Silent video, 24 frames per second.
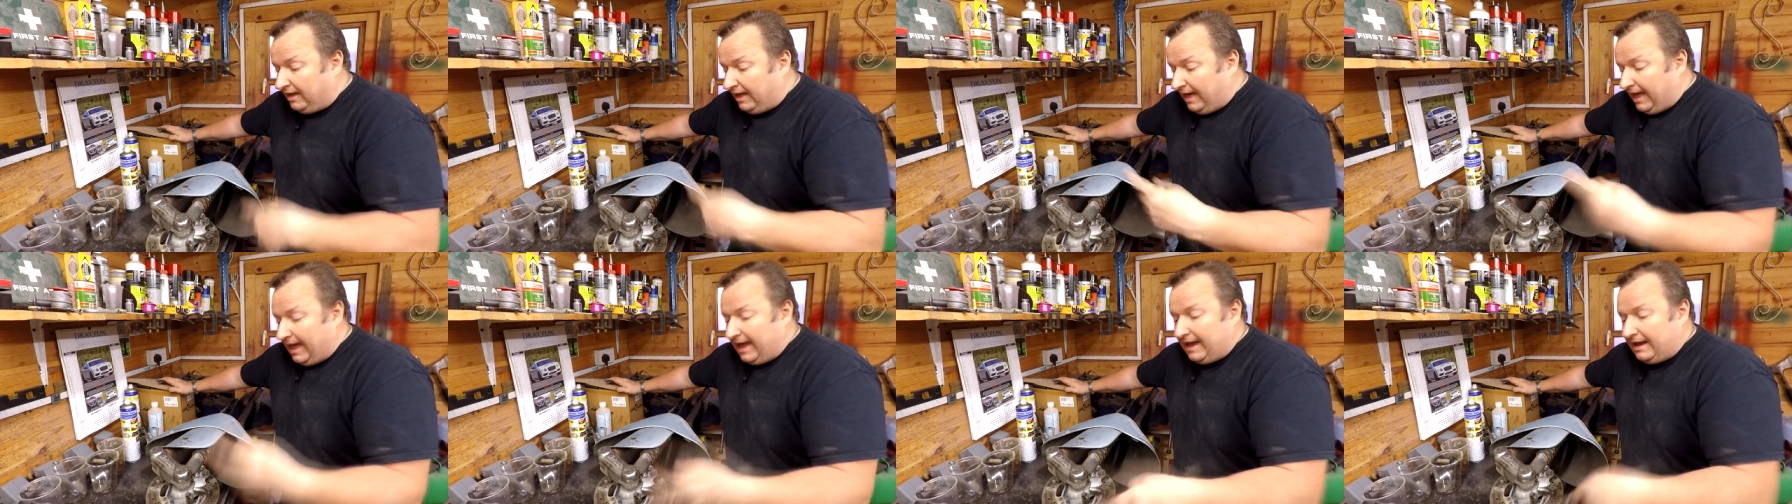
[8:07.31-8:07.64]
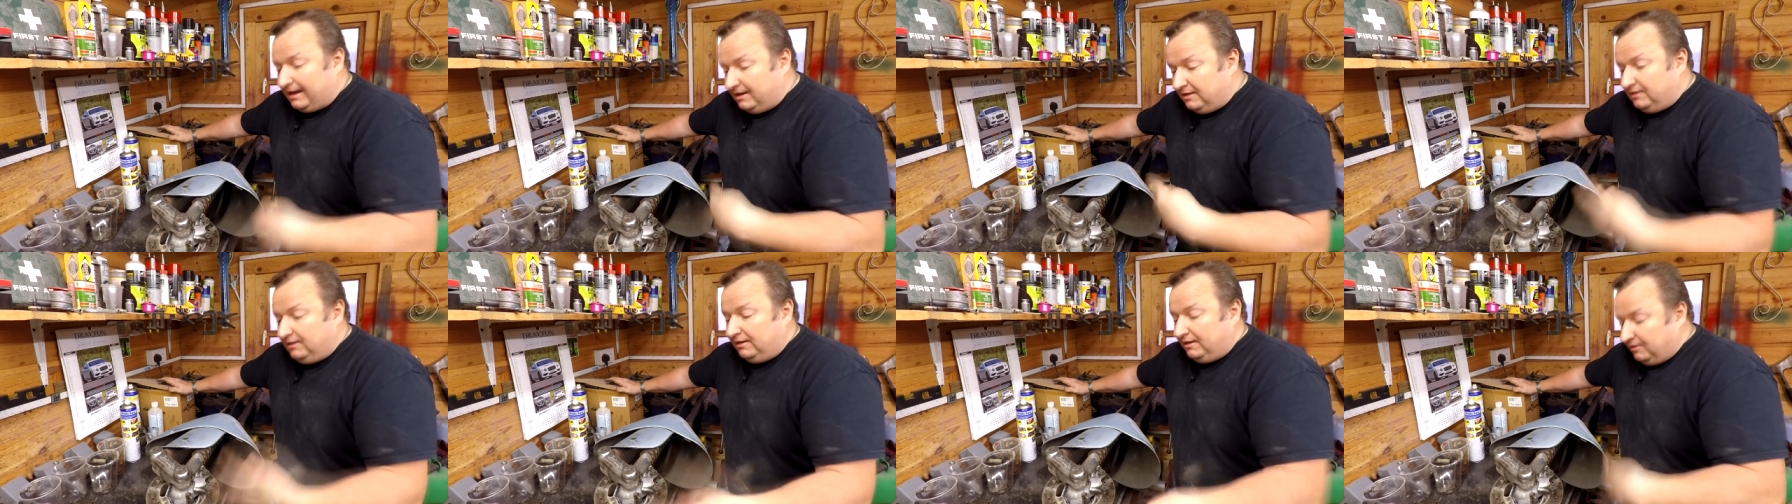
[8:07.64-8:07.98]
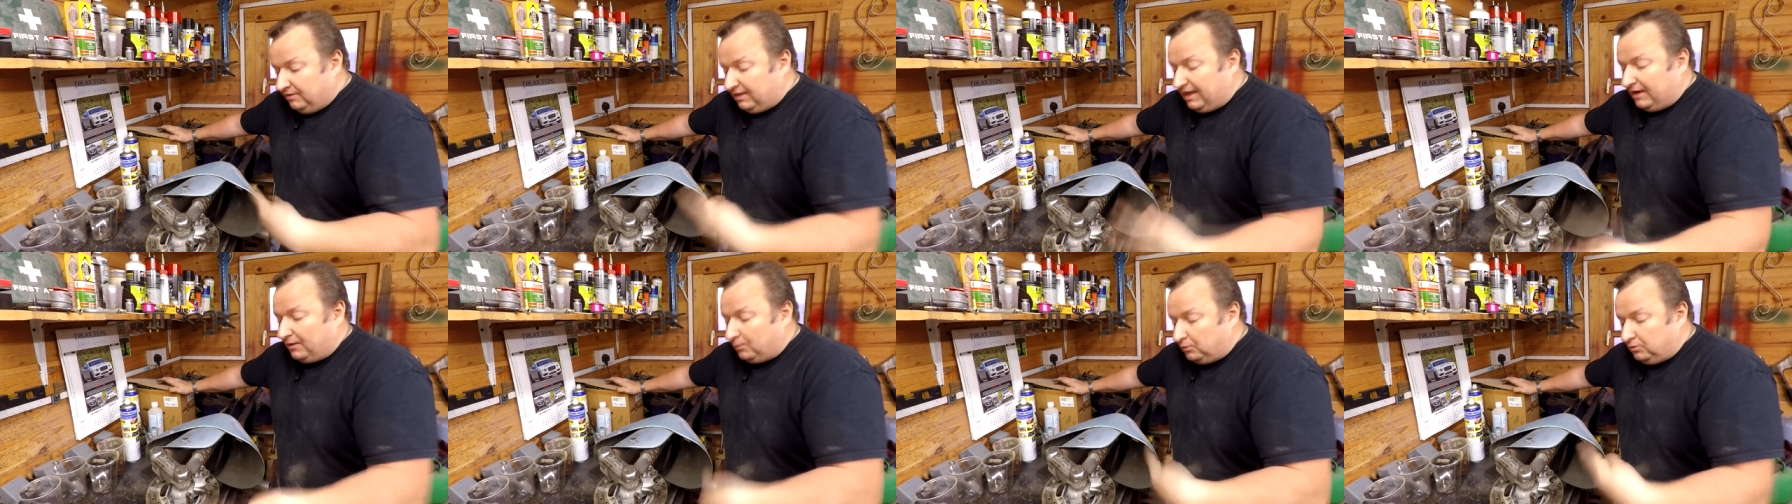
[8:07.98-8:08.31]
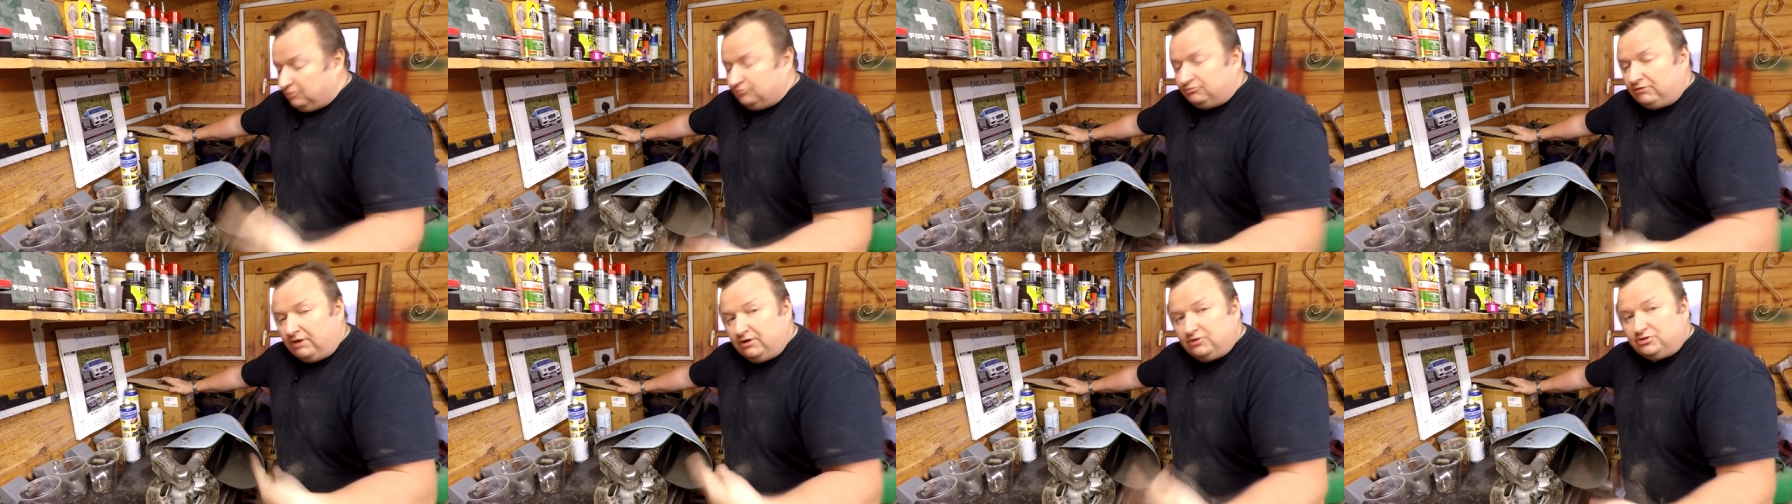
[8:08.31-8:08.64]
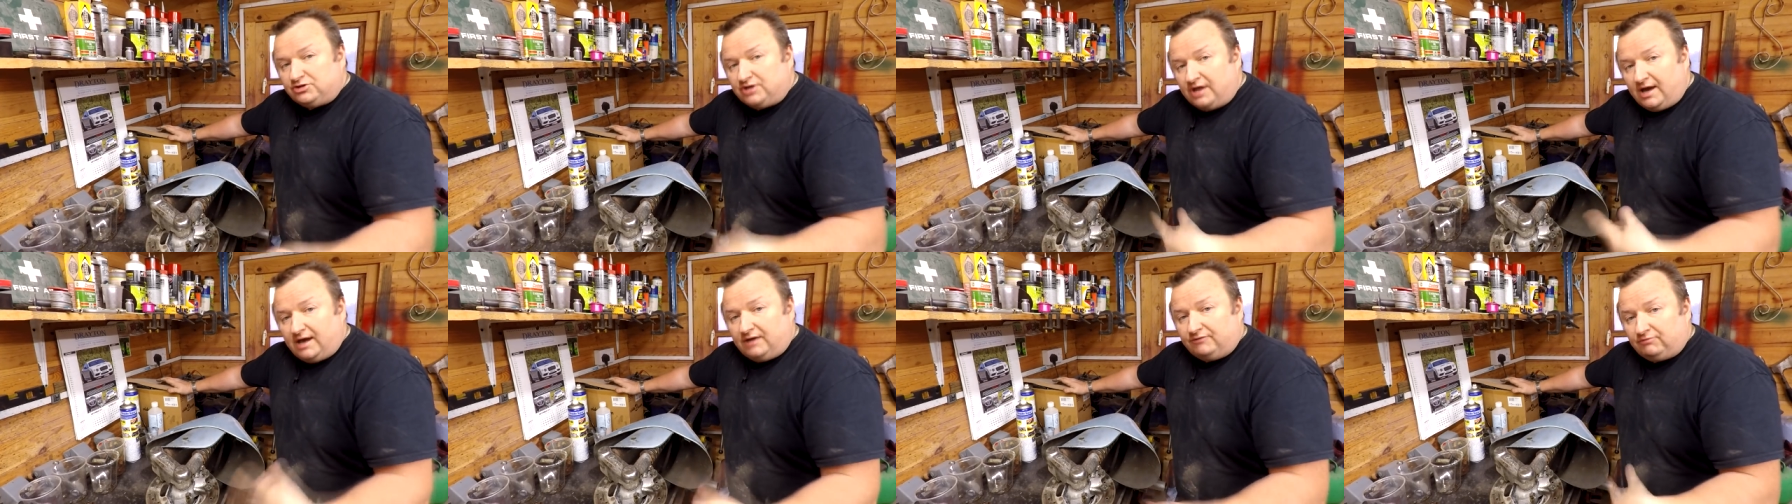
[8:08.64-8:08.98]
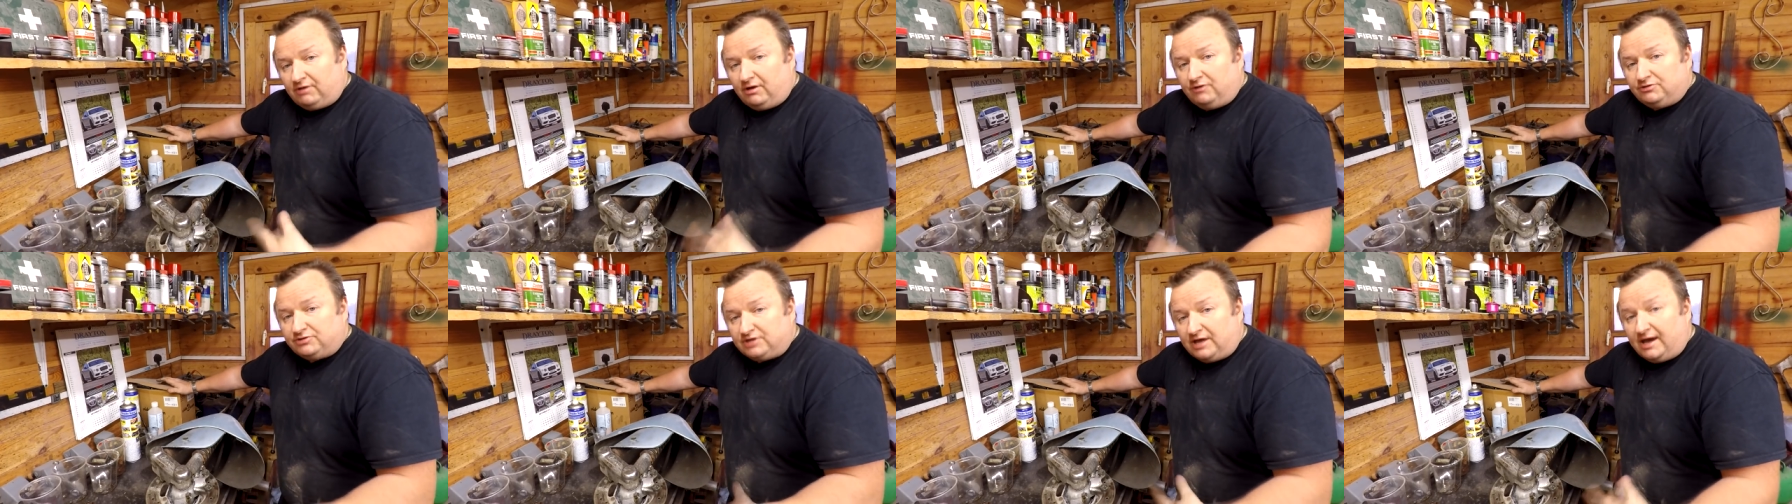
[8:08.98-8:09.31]
and that would have rotated and
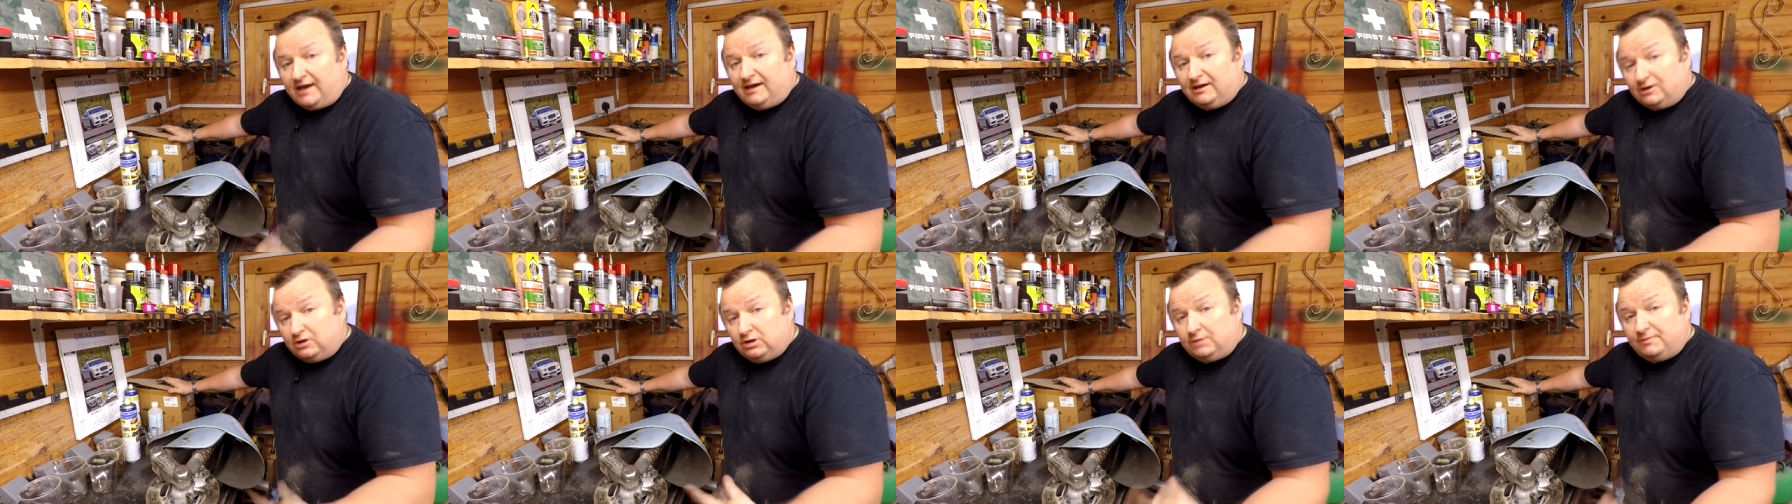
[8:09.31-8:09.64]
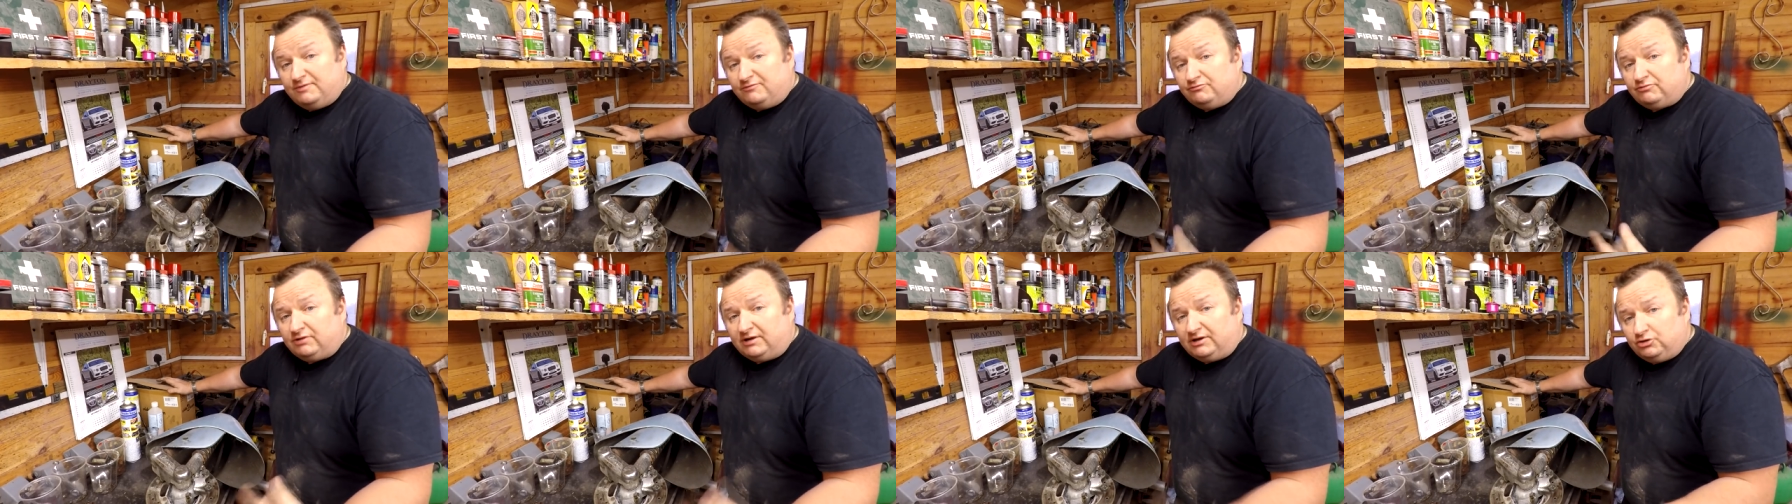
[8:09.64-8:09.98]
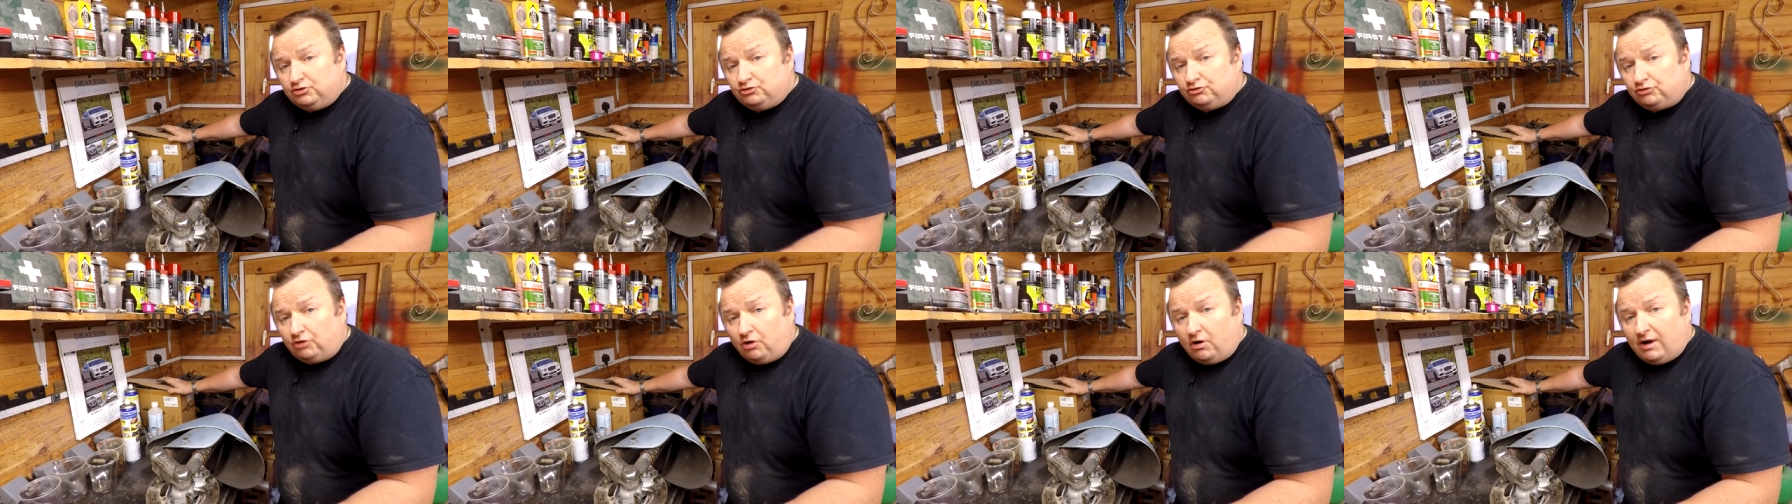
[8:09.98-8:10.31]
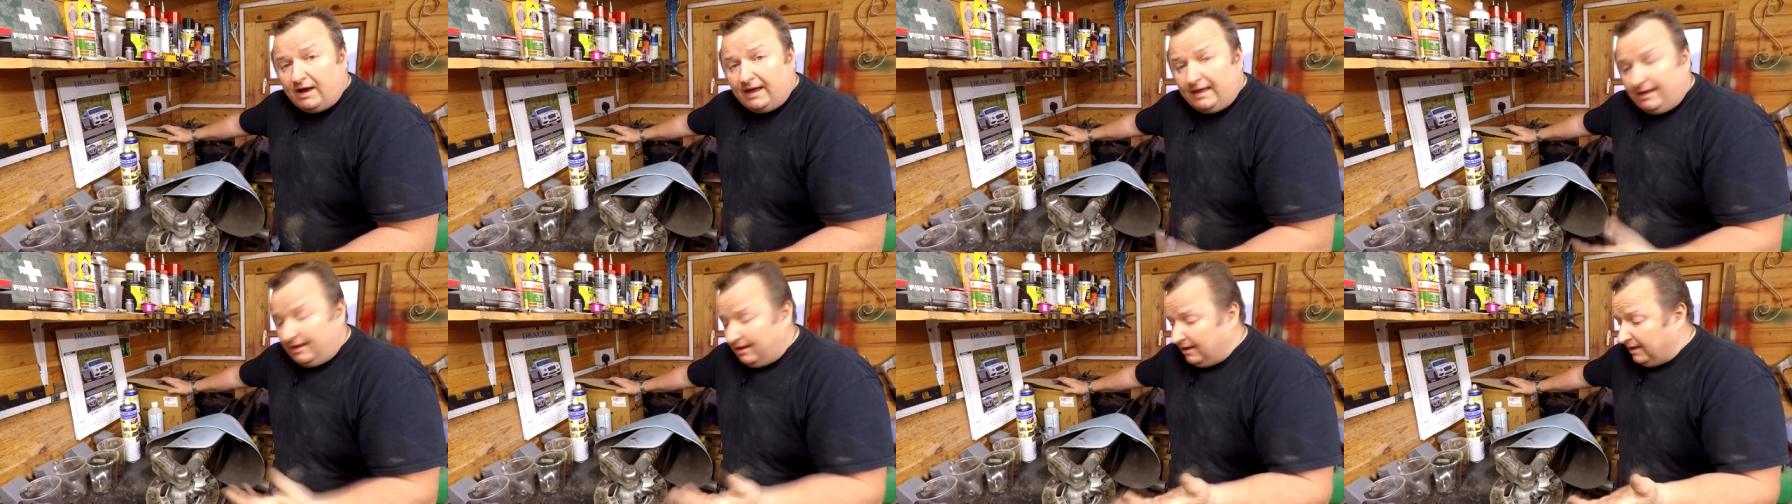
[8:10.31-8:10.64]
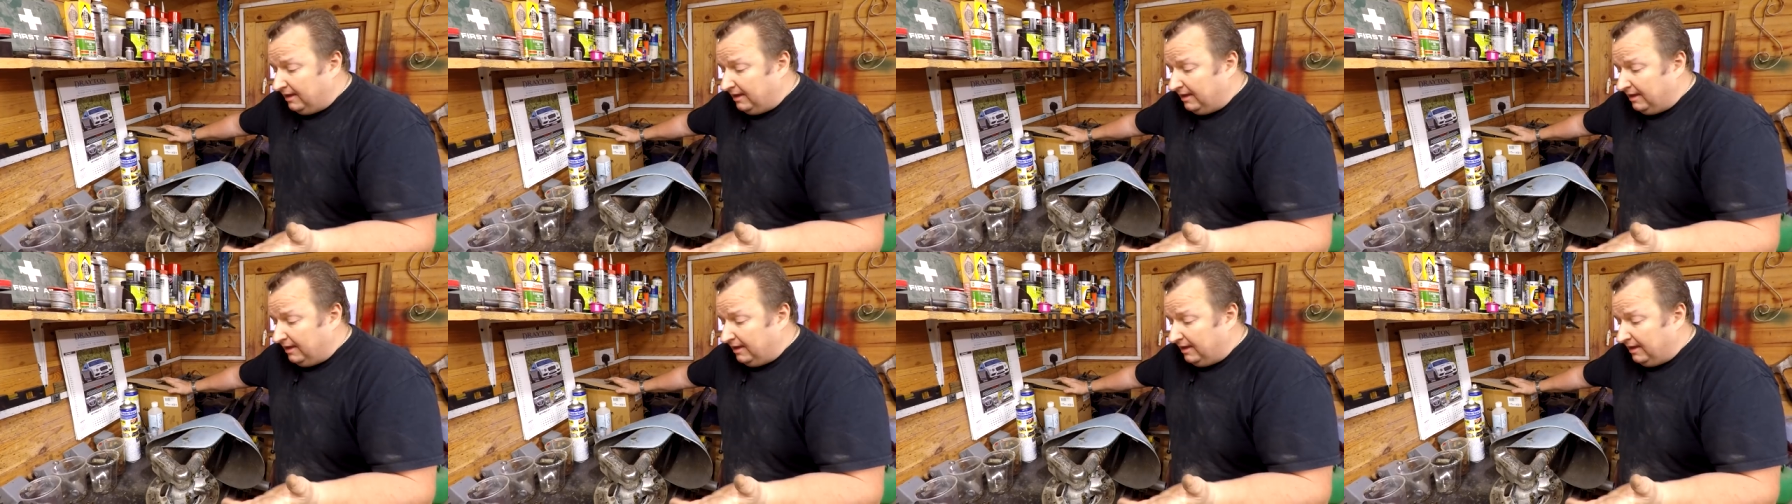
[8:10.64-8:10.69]
rotated, it could have been running dry,